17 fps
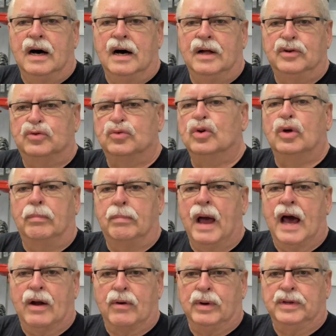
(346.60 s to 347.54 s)
drill
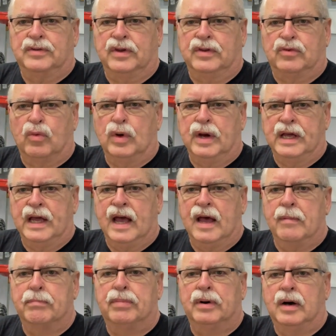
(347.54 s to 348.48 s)
batteries, the 20
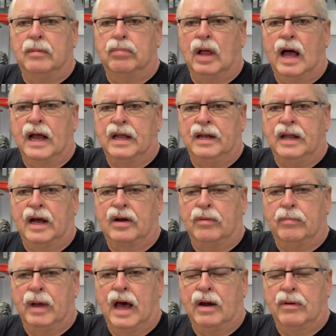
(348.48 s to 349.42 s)
amp Black & Decker
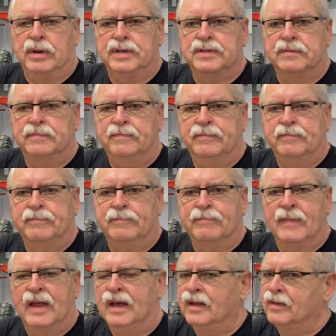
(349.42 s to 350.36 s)
batteries.
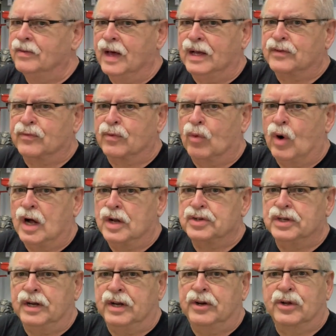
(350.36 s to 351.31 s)
Thanks for
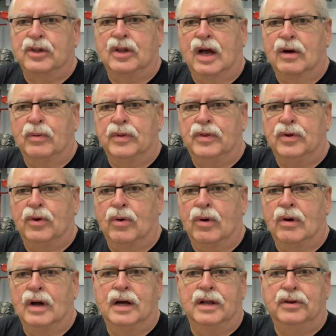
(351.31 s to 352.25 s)
watching and good luck with
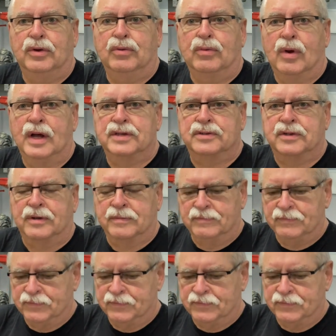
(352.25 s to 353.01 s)
your Dune Racer.